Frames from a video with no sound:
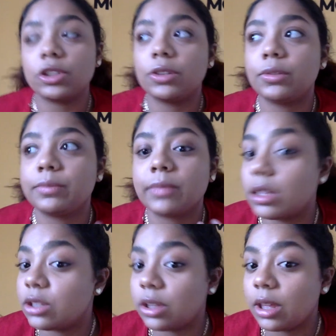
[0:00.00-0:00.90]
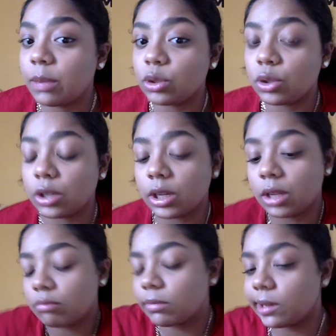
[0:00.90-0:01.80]
So I took the
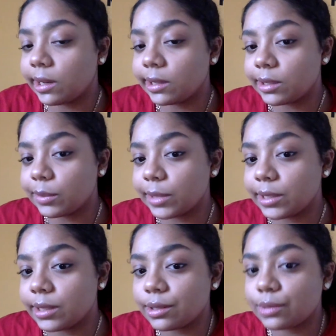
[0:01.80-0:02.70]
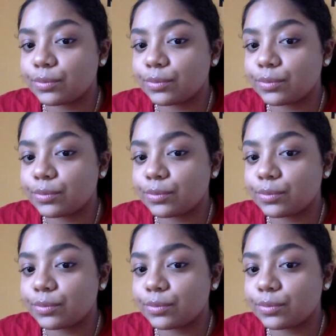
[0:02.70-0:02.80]
opportunity and I took my test.